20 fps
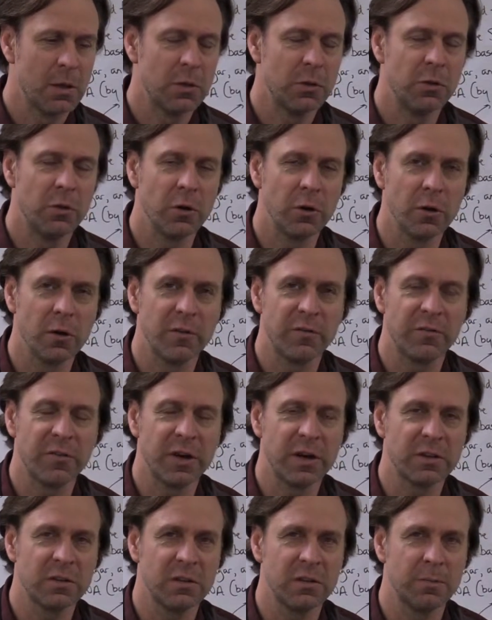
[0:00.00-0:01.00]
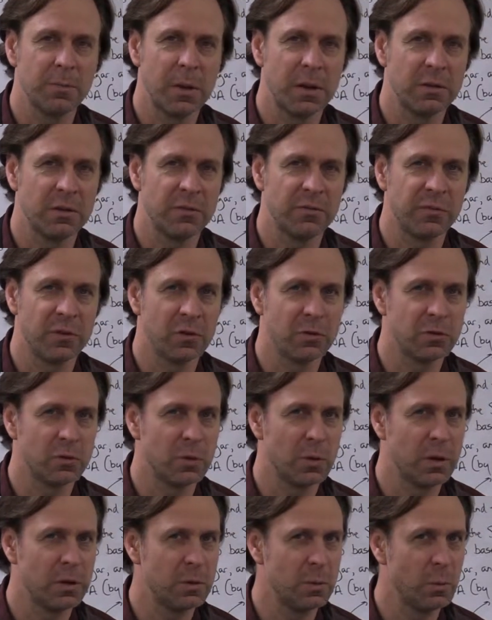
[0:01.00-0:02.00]
They're affected by the First
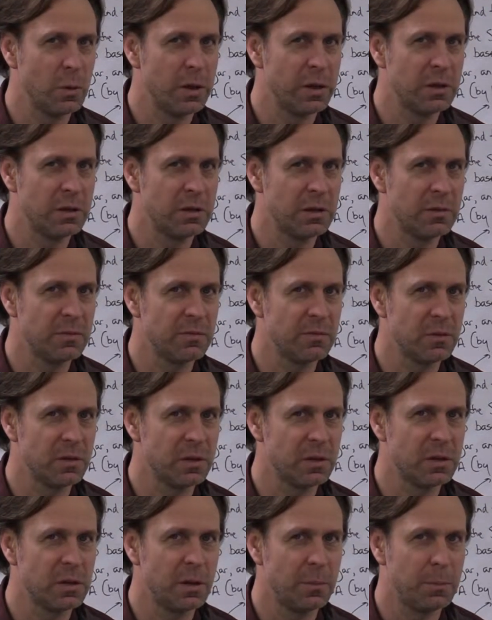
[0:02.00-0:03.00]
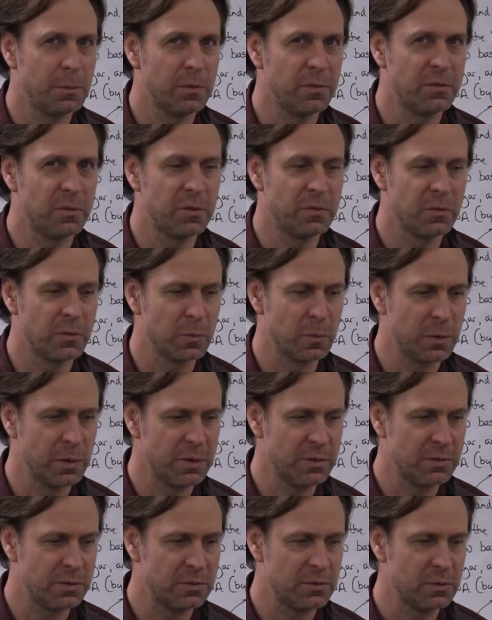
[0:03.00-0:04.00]
Great Awakening for a couple of different
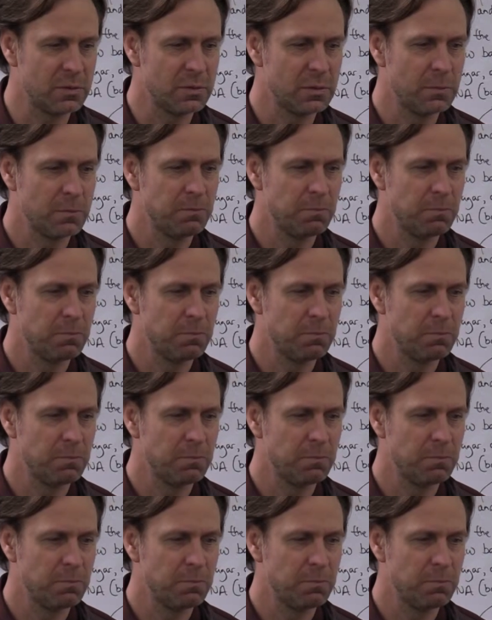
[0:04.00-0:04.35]
reasons.